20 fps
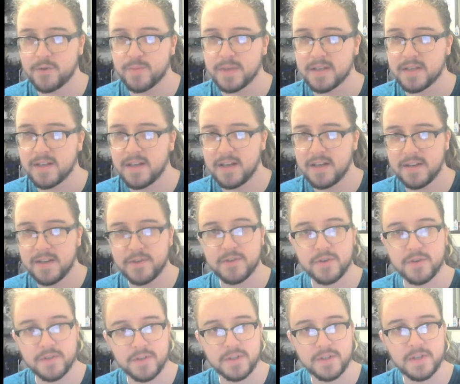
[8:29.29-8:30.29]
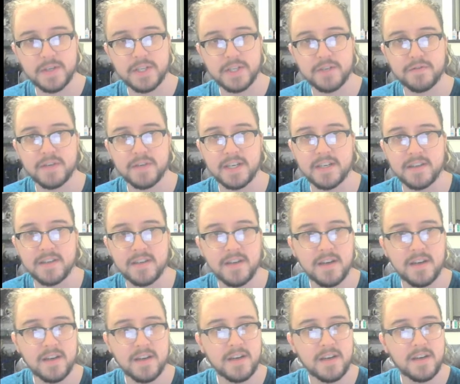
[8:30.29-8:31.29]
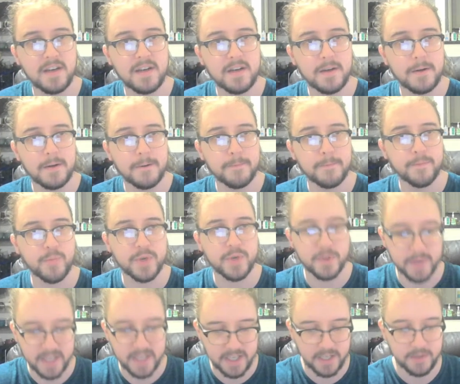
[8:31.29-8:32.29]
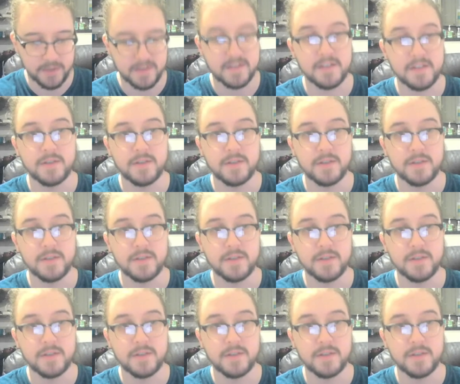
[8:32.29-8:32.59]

but there's also the creature finder, which we could use to do